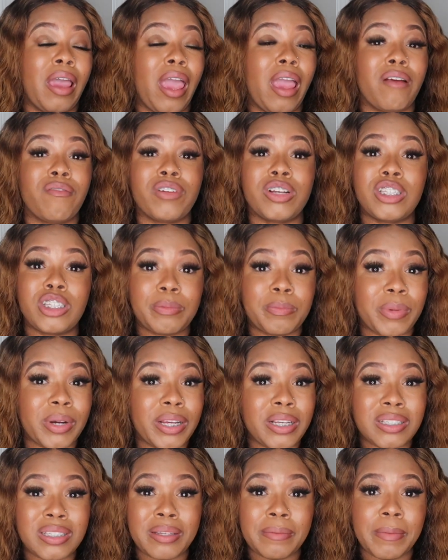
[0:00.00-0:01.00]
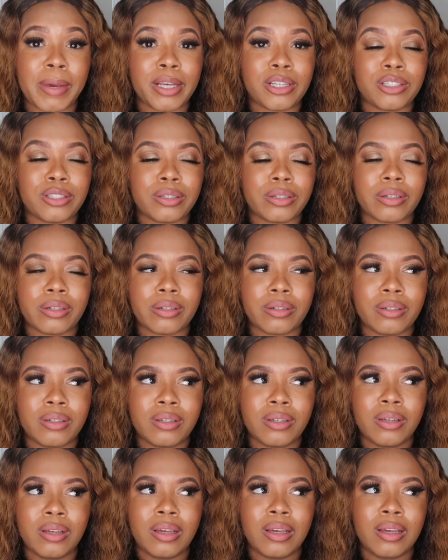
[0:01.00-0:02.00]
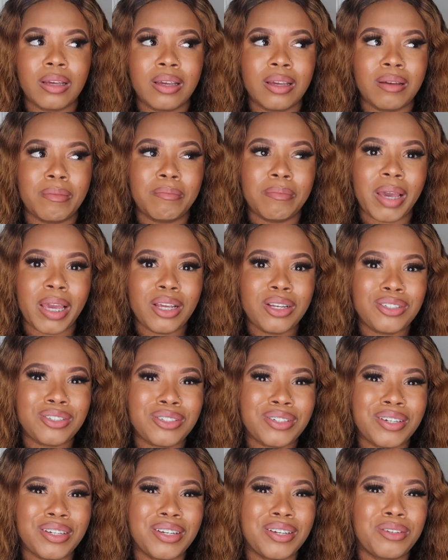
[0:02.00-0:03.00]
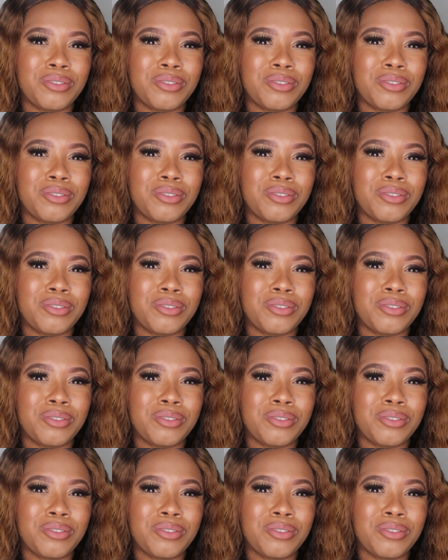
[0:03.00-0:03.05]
every spring semester, make sure,